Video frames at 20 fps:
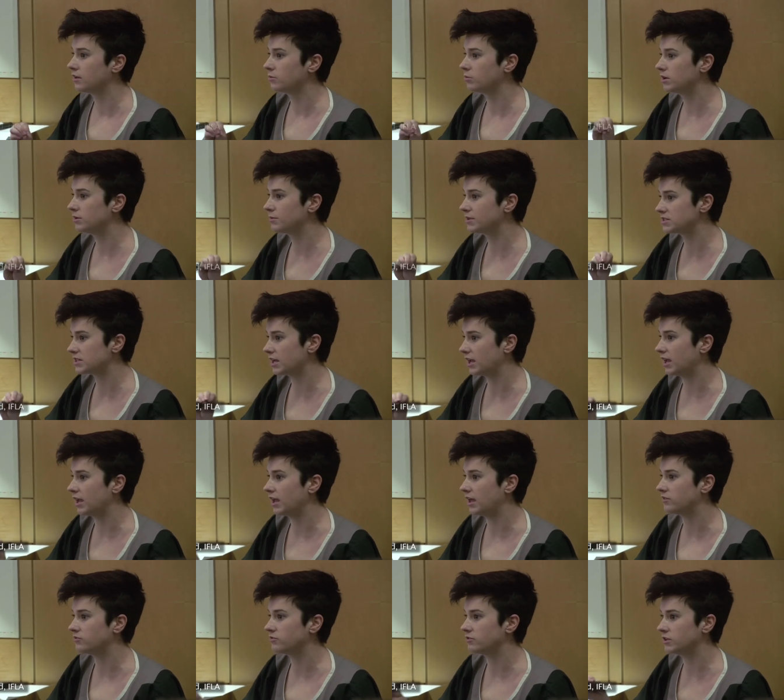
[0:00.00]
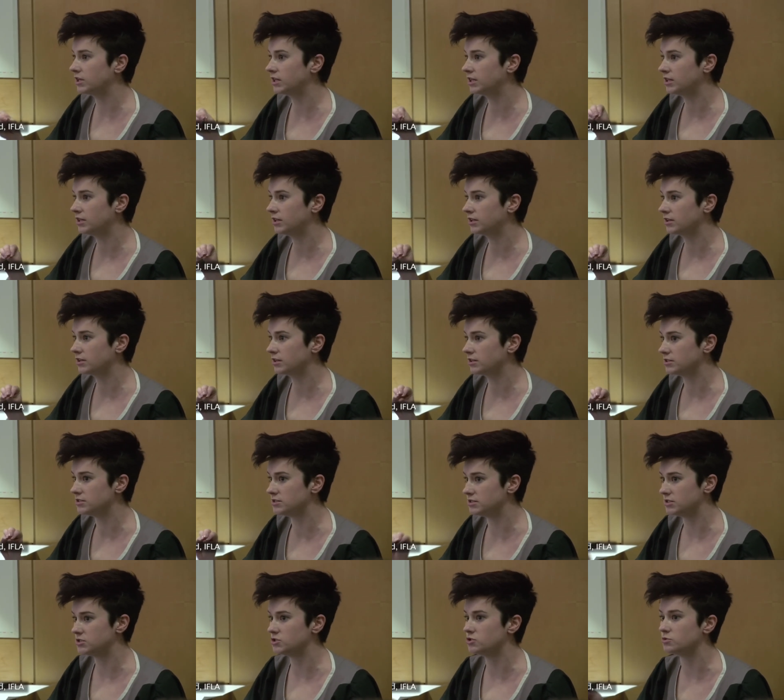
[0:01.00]
Pretty much every
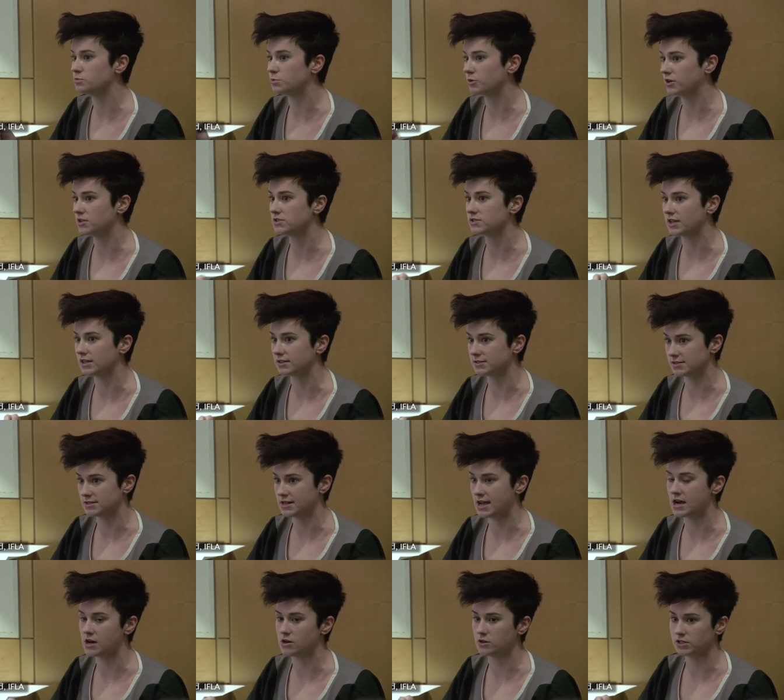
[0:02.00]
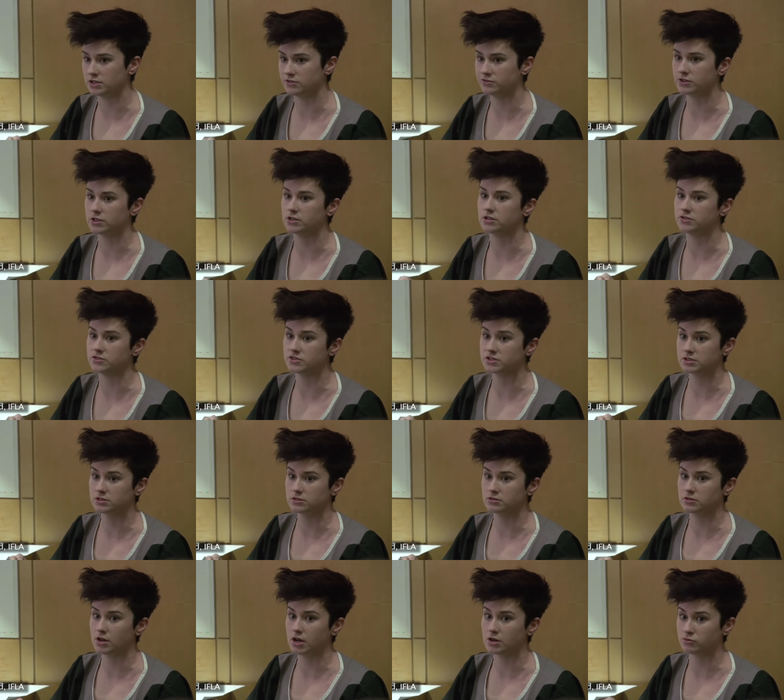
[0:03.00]
digital process now involves
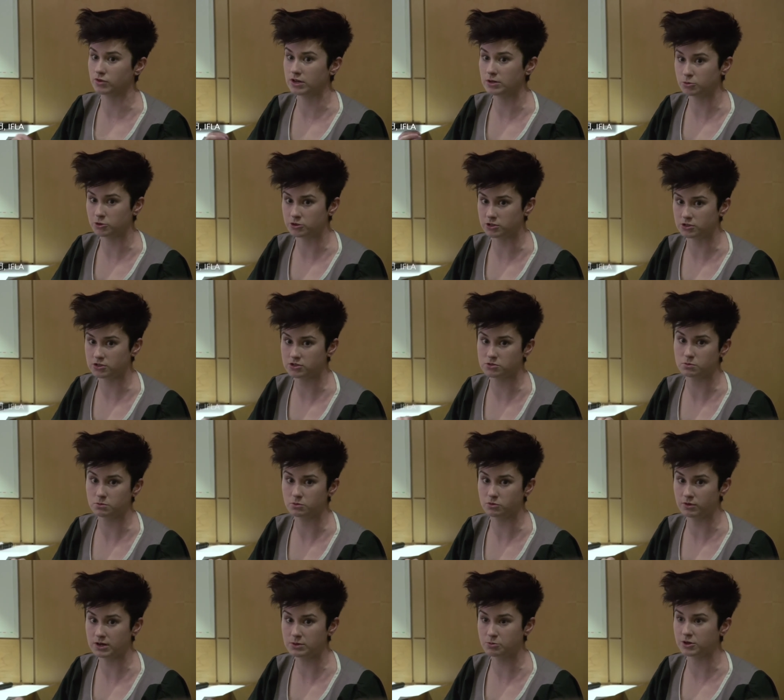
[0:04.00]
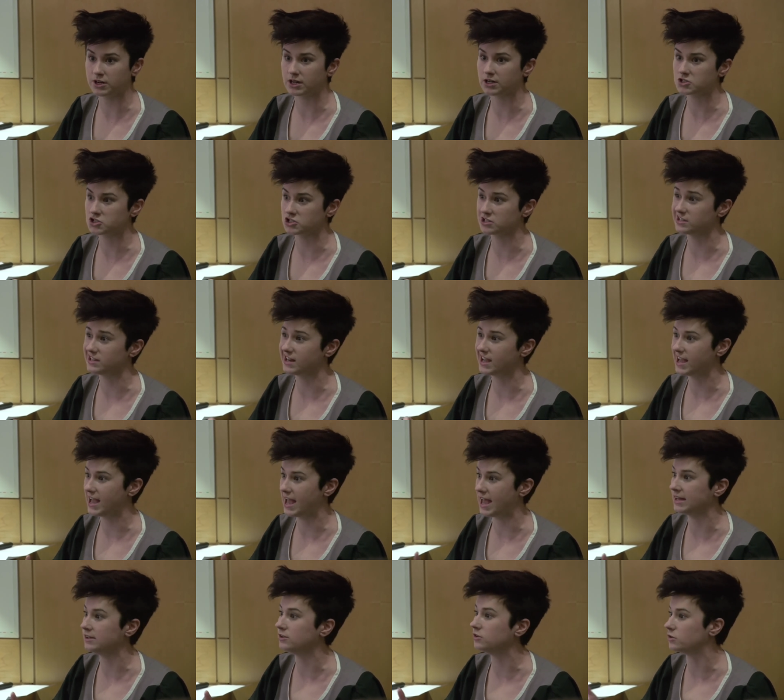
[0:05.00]
reproduction
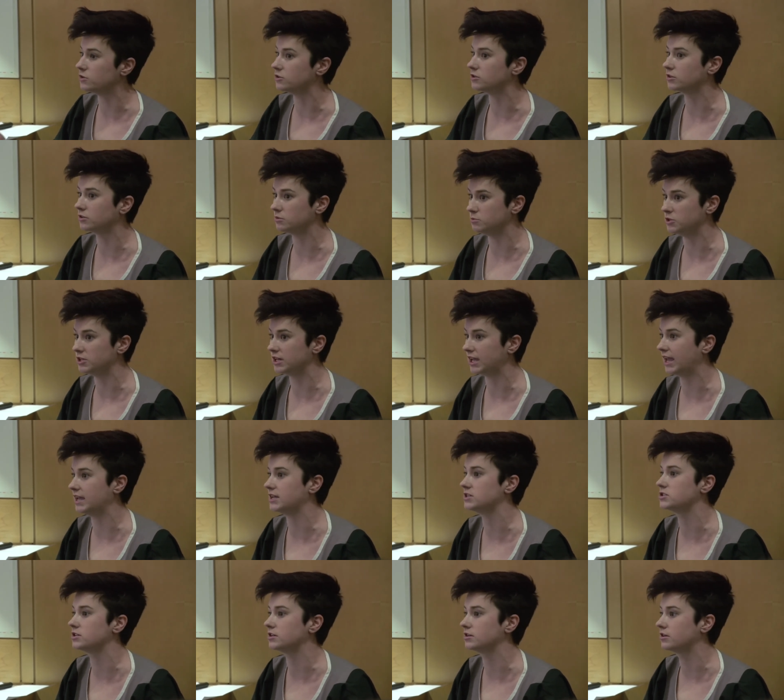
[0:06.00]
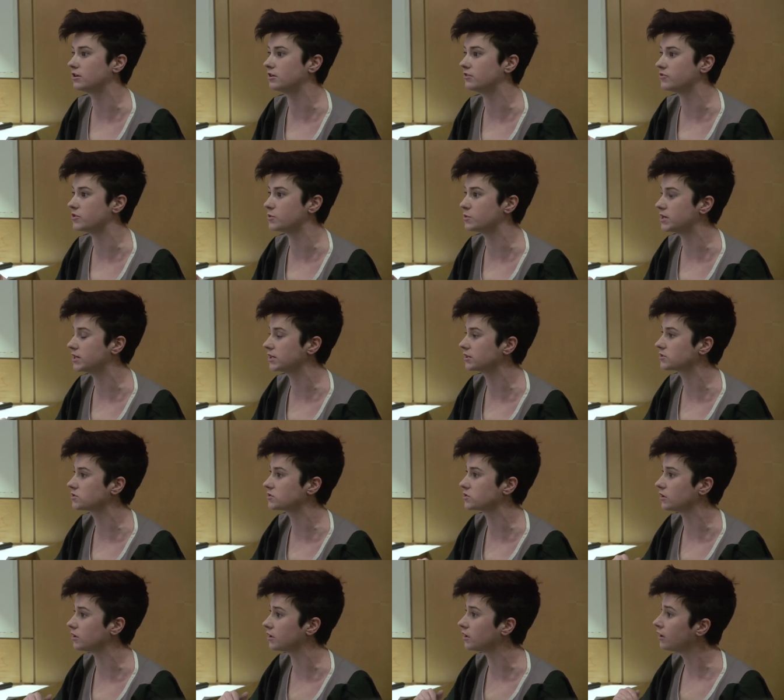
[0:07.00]
and or communication of the work.
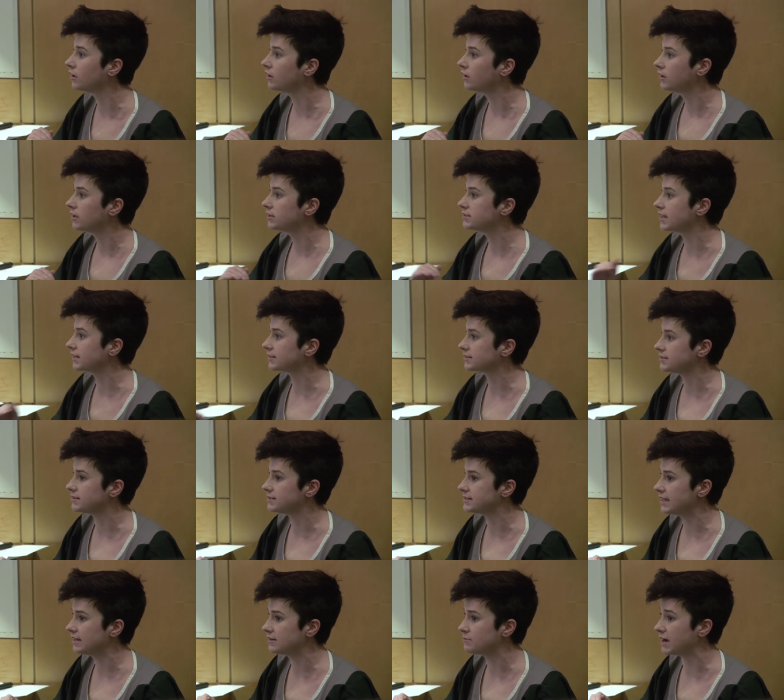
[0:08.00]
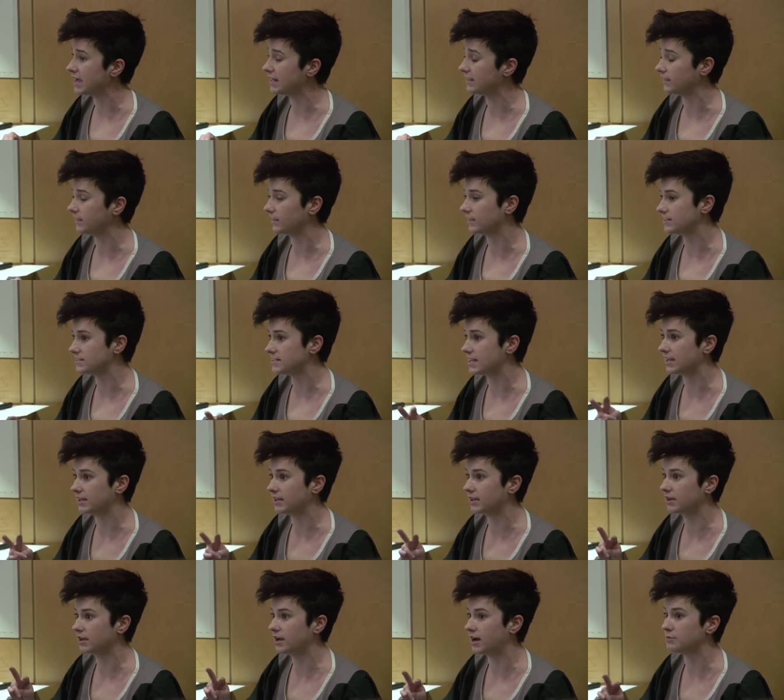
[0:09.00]
So Text and data mining can take
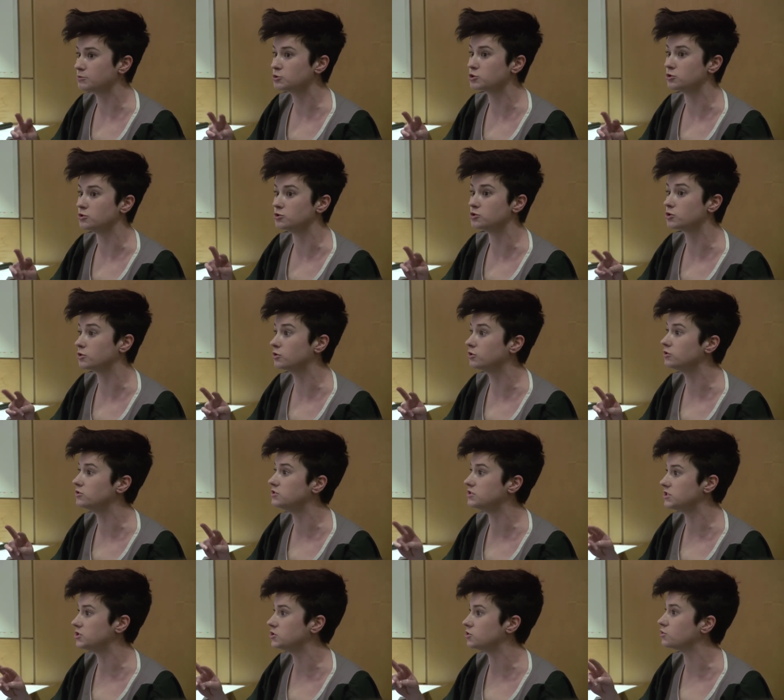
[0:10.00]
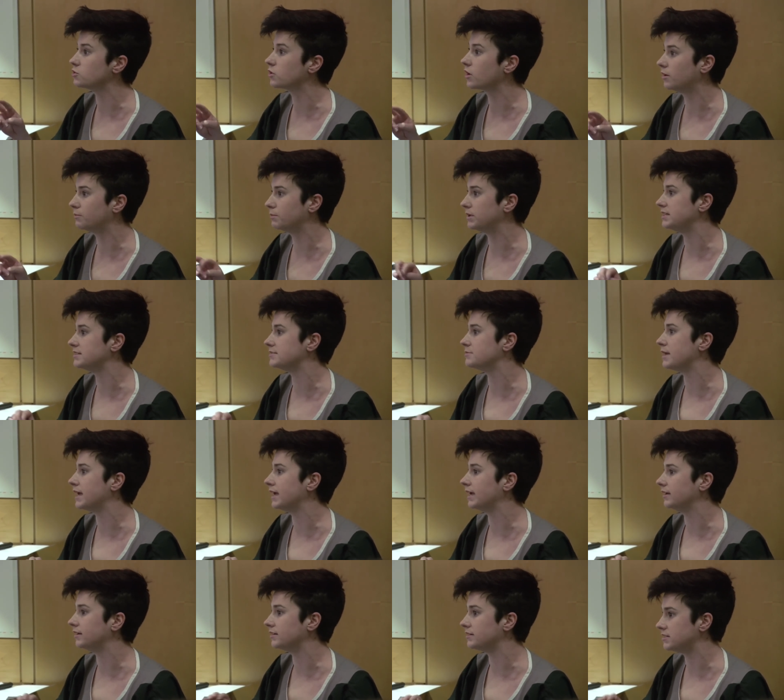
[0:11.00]
up to two digital copies
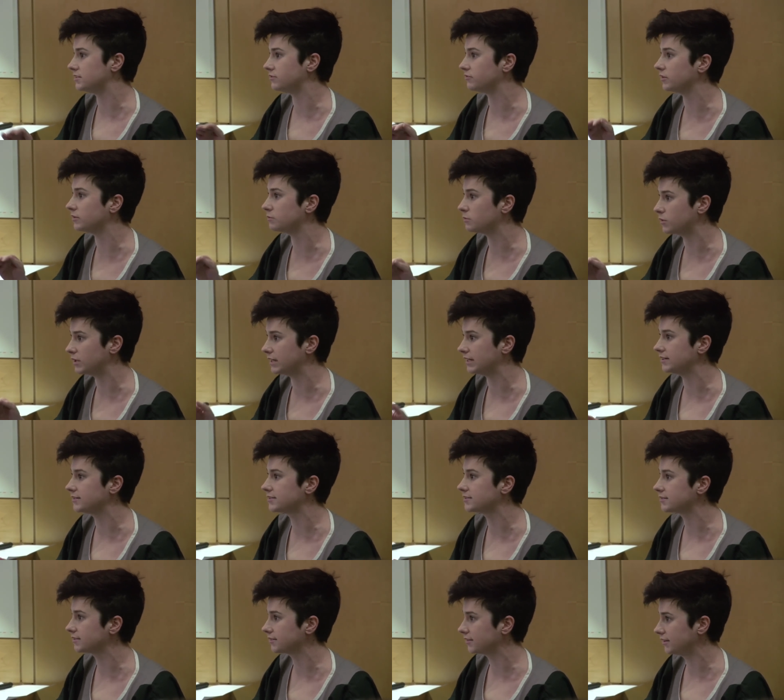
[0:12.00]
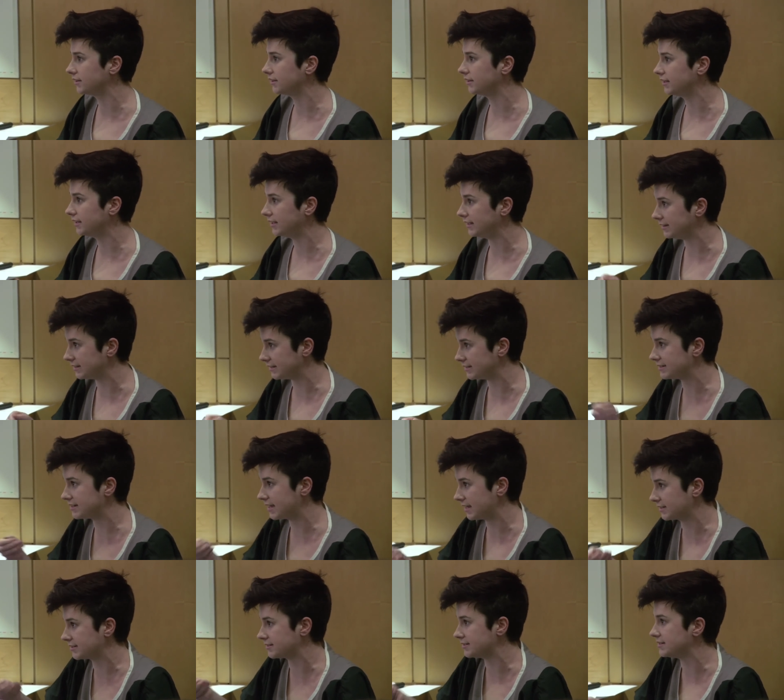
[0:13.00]
made at different points in the
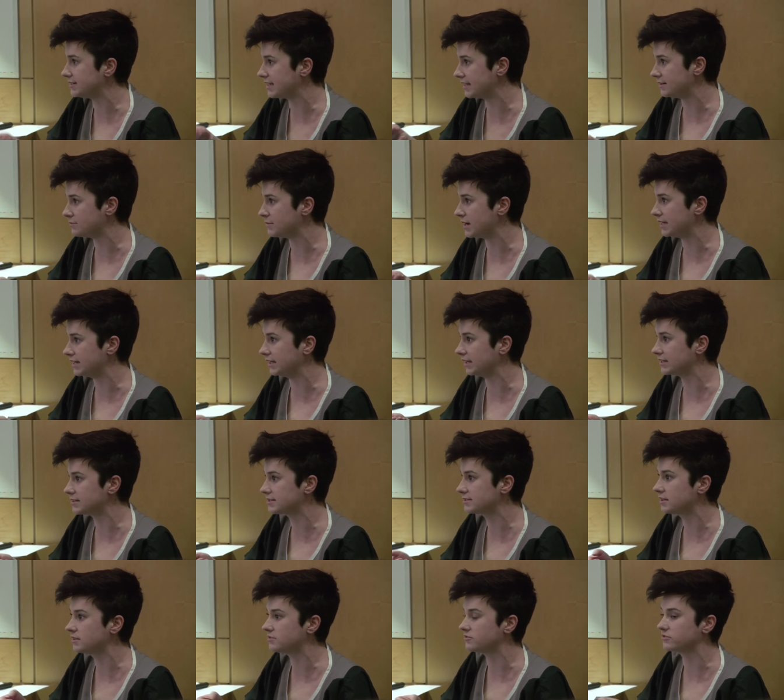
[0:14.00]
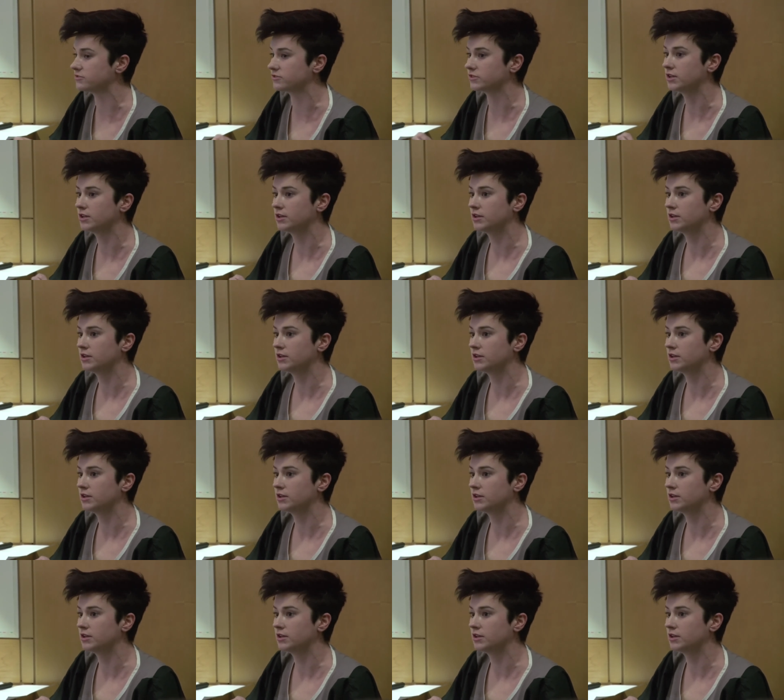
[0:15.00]
text and data mining itself